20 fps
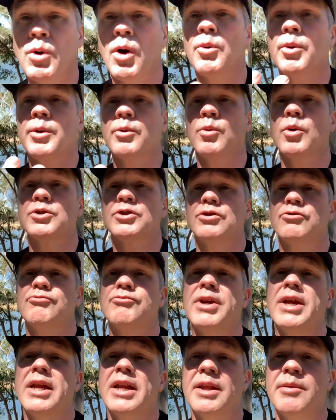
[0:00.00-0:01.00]
what we want to
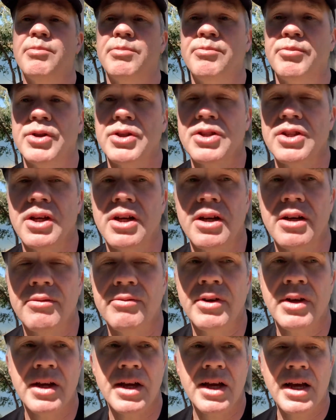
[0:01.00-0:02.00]
really preserve